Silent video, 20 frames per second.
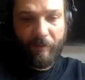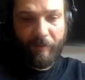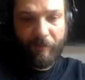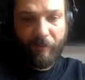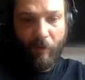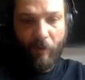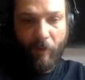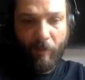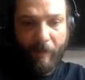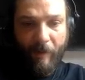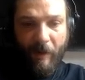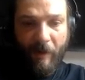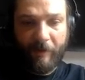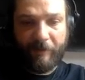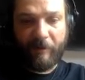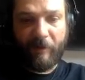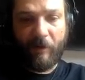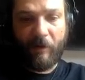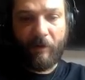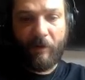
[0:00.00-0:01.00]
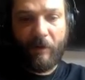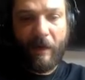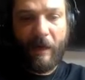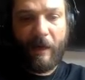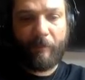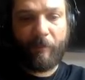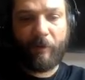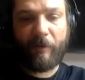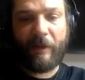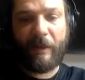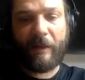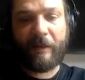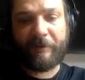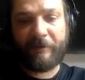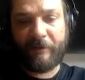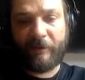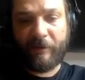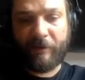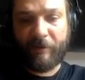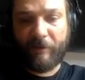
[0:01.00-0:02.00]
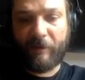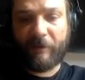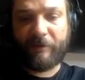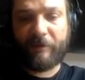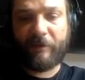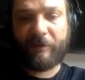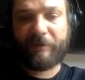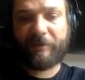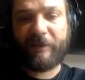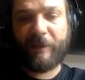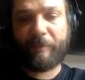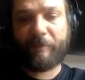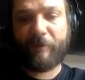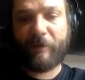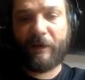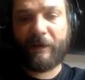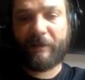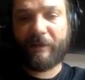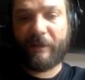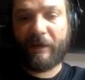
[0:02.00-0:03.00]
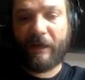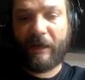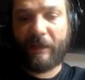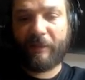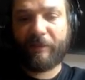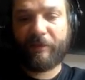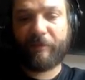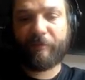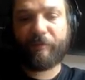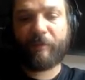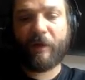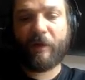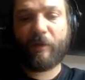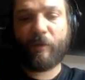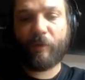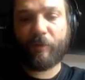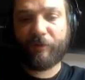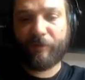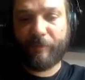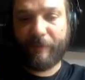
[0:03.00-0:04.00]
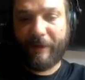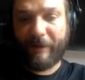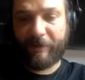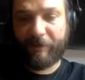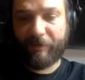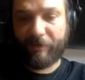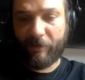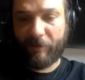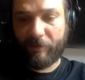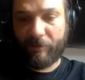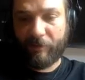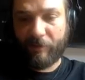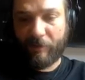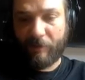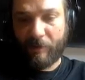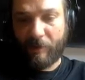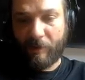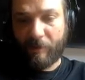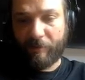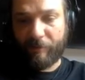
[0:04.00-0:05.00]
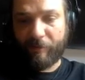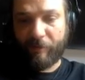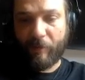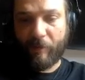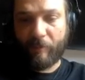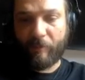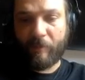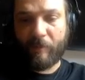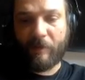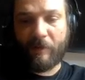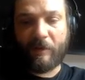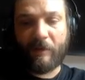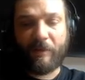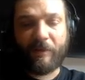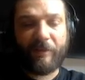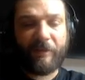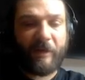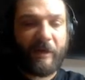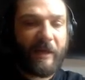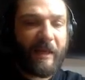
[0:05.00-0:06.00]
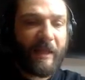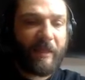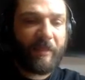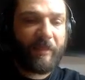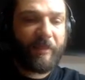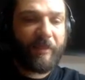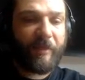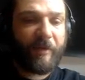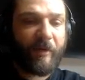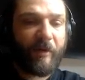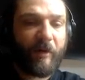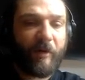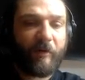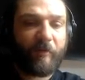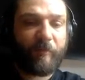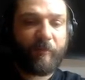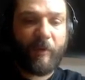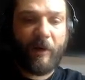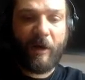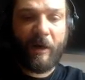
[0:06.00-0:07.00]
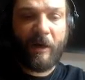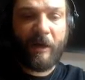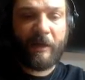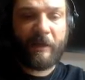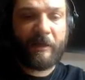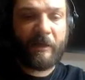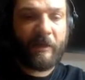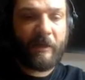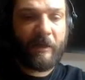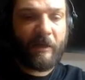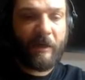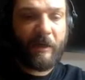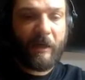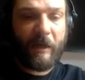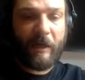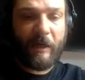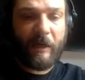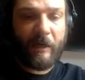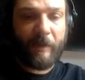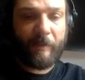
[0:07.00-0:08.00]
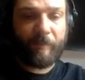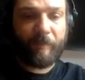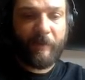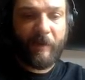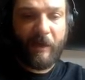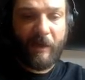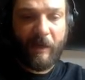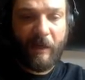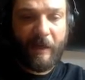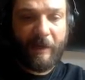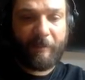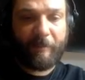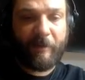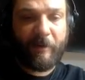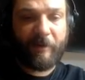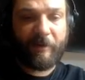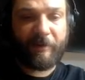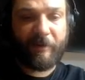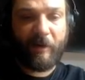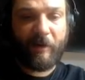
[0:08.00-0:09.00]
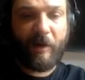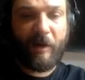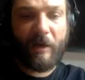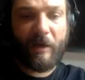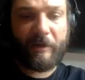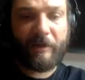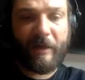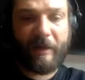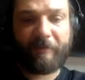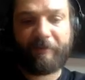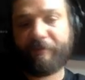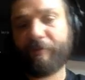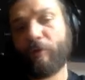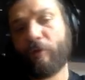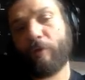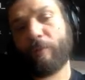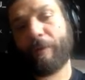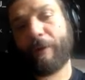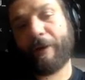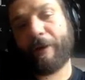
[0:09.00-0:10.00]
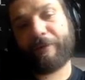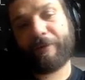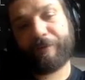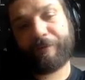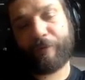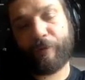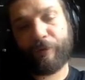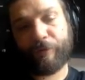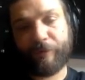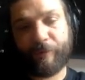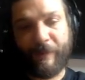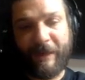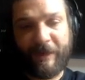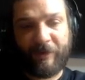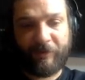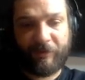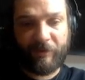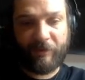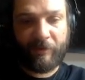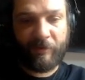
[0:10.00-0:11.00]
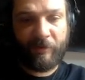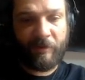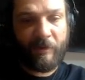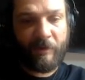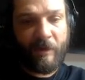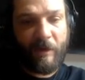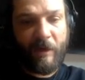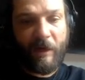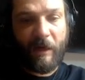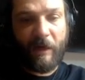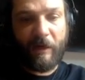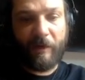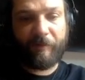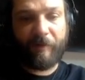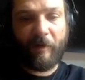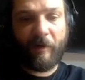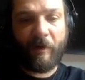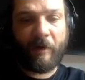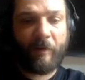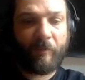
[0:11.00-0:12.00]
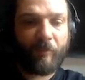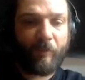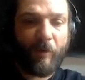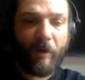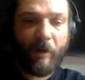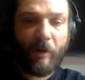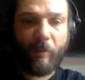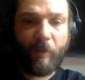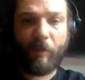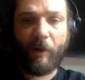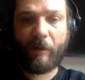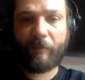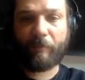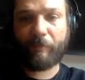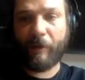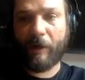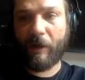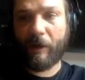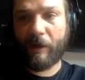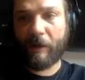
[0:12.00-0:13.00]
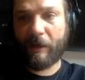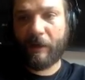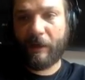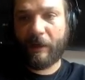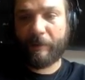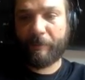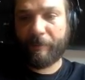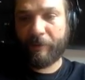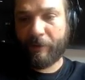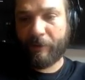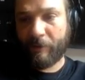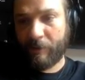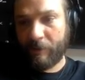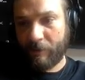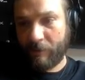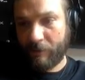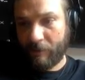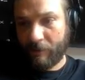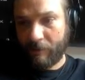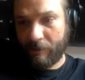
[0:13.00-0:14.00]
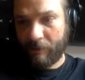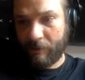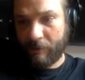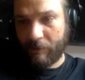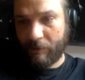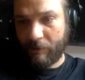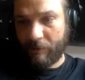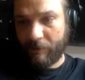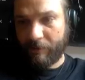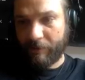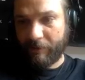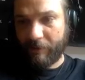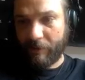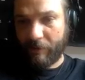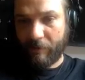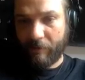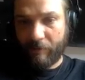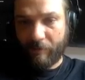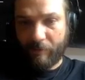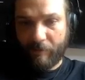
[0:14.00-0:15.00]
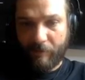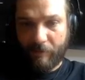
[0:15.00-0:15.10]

4 bars long. And what that's going to do, it's going to separate the length of my automation from the length of my clip. So I could have 4 bars of automation over a 1 bar clip. So